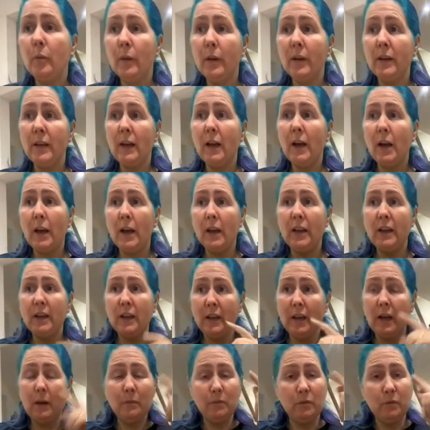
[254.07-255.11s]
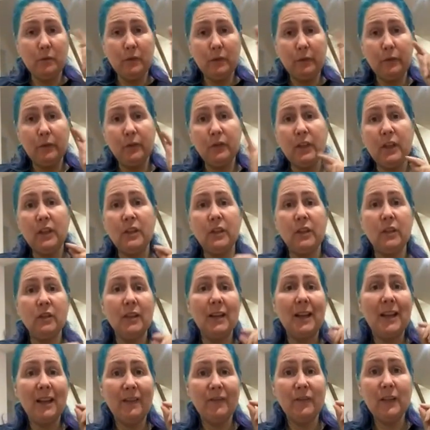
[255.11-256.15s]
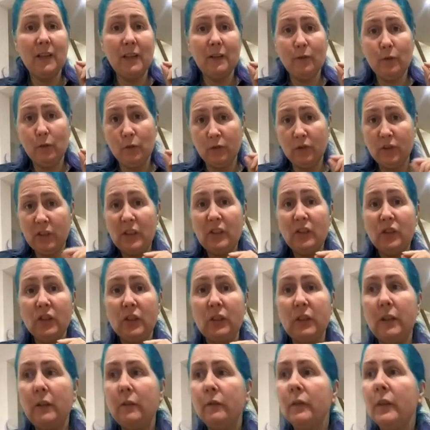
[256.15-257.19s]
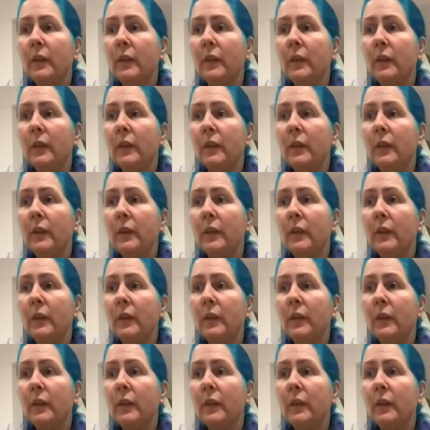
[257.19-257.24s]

and it comes with different settings, and I have to have it on sensitive.